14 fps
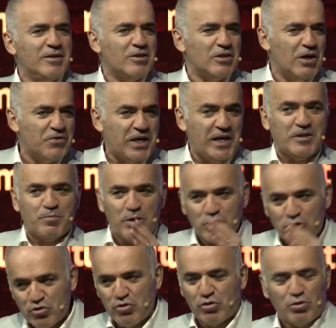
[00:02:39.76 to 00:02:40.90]
of kids,
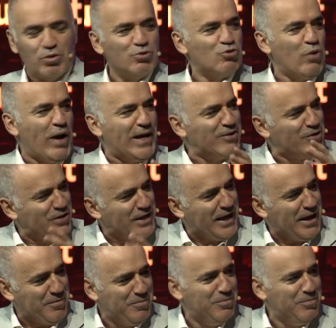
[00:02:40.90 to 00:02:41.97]
especially girls, to enter the game.